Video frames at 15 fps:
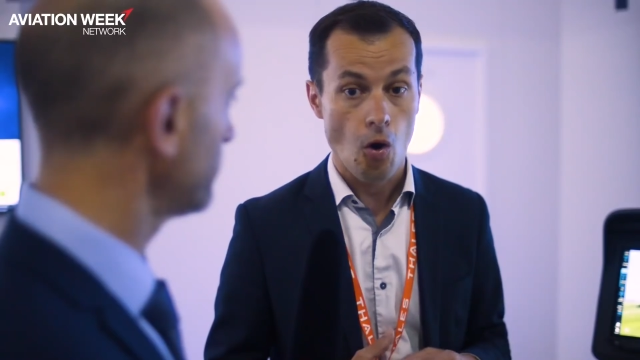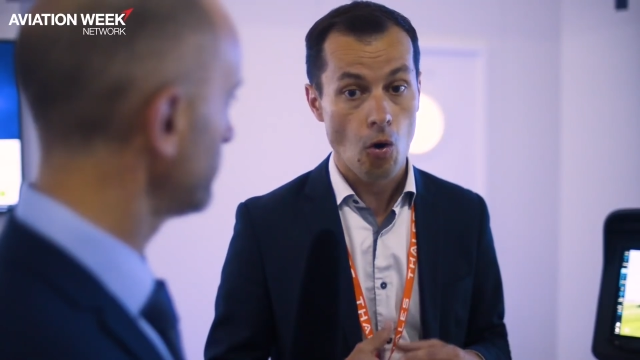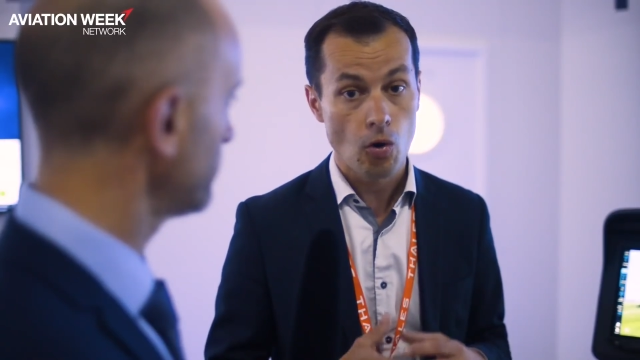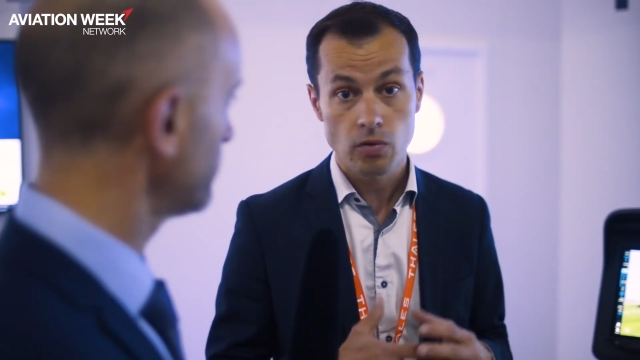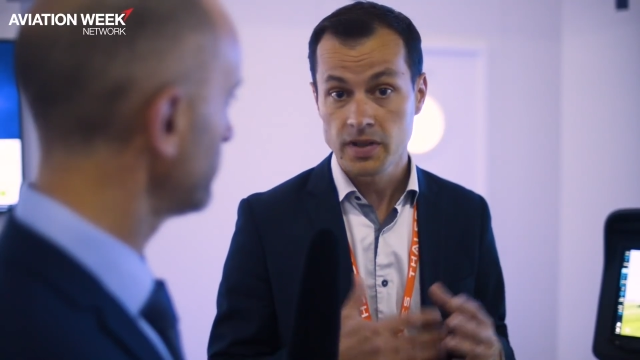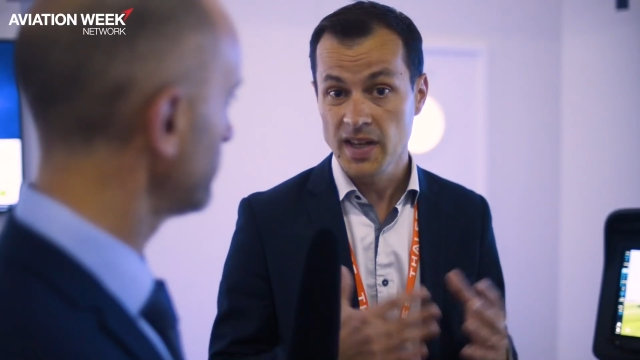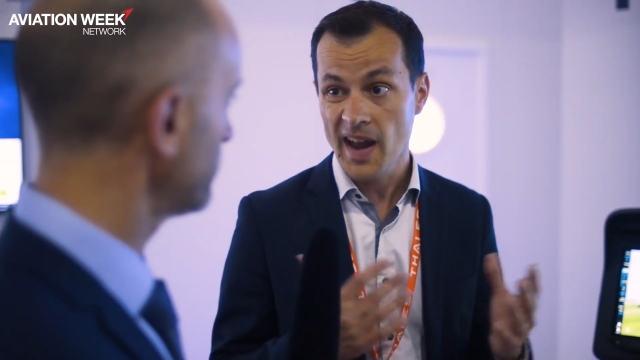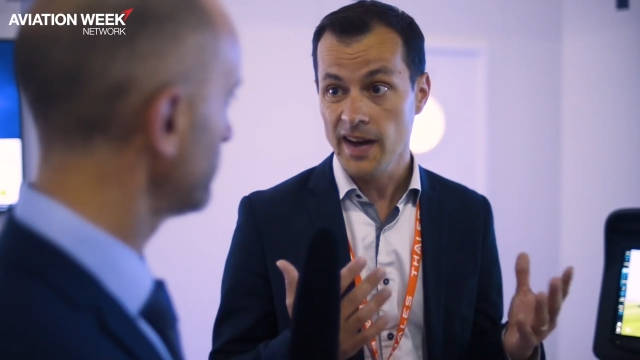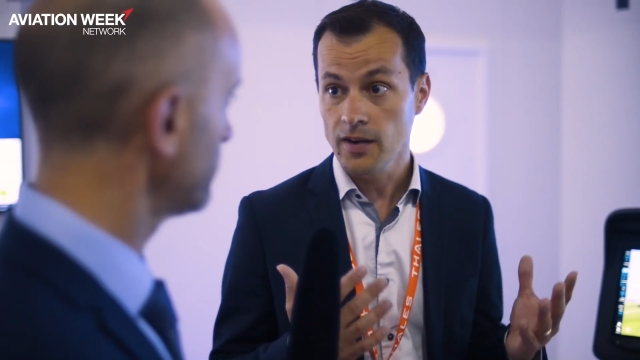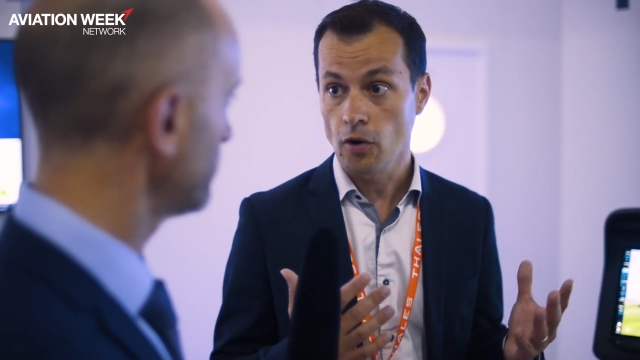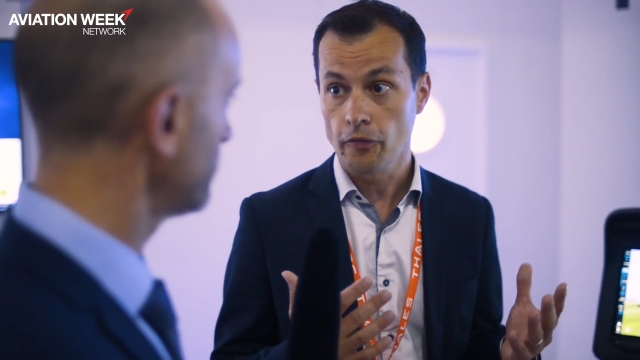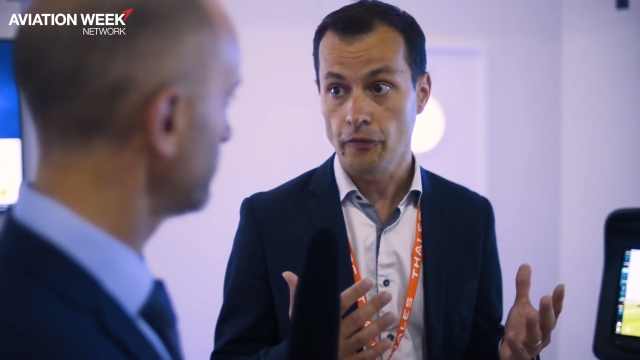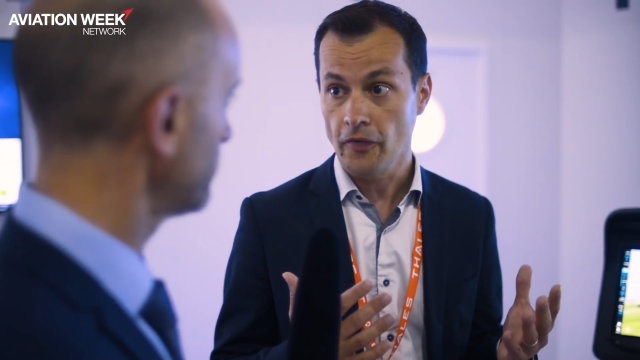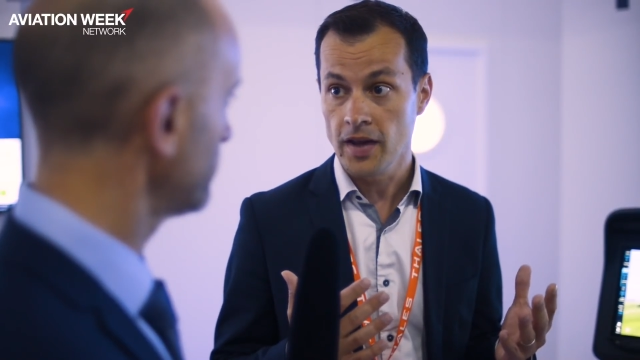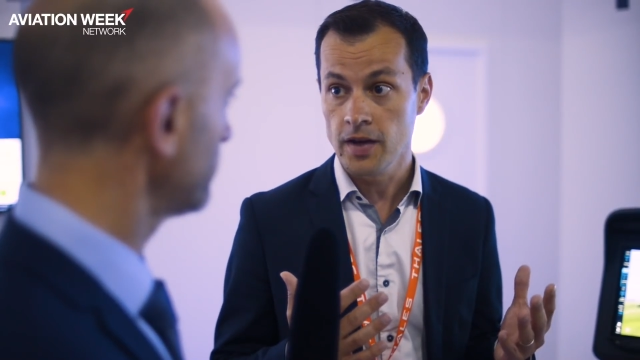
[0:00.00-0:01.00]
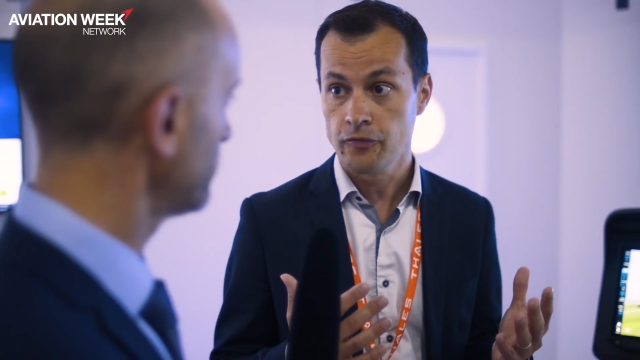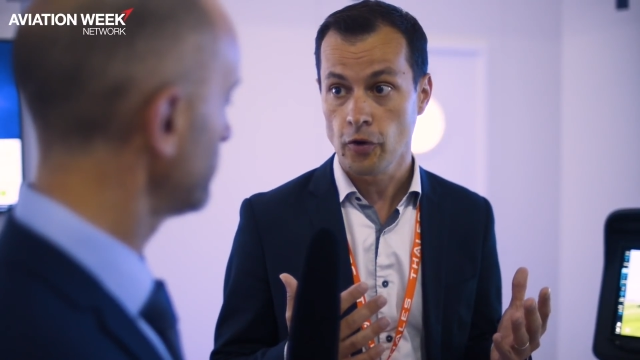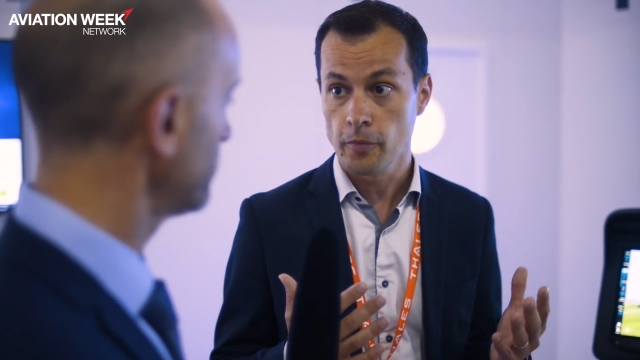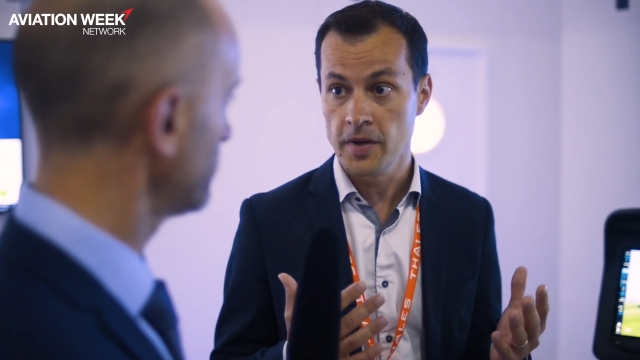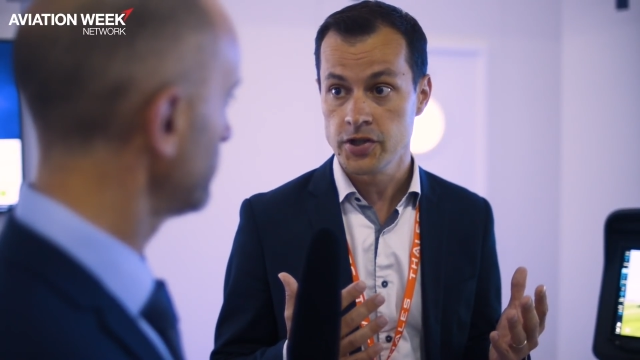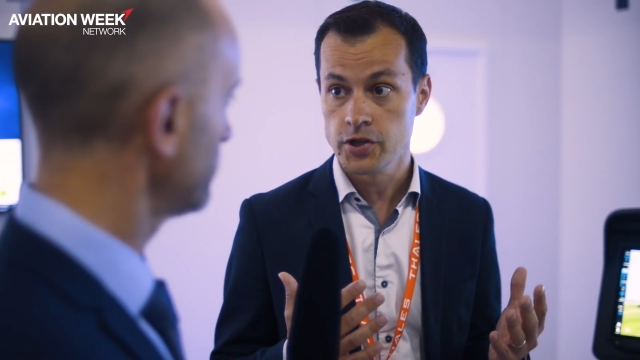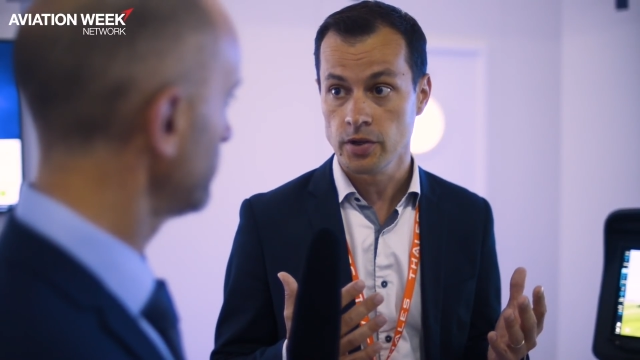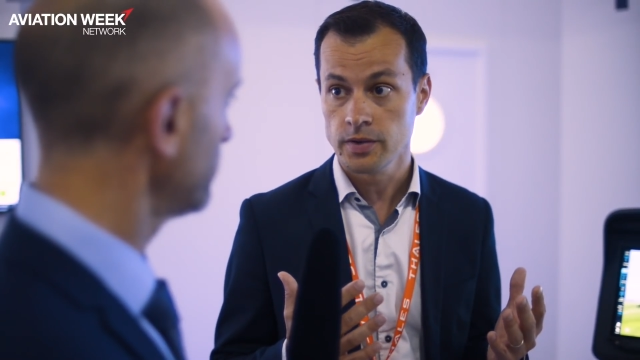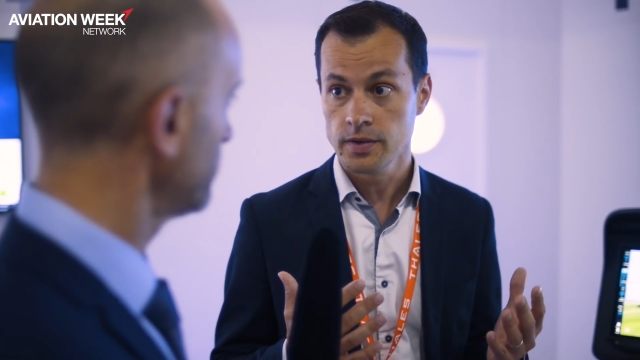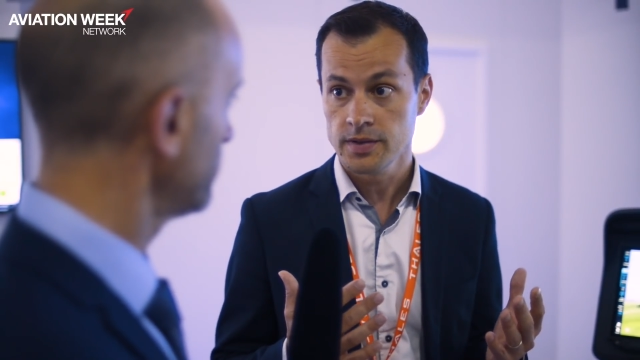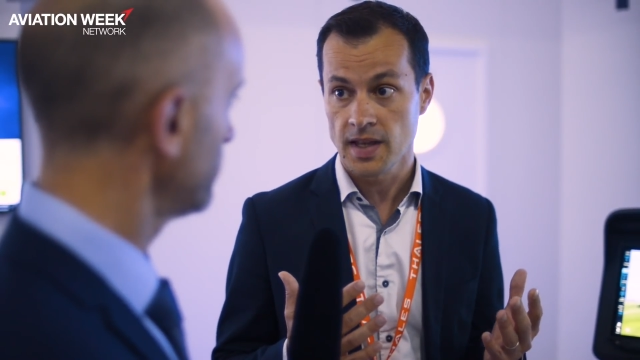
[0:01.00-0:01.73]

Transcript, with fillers: all kind of information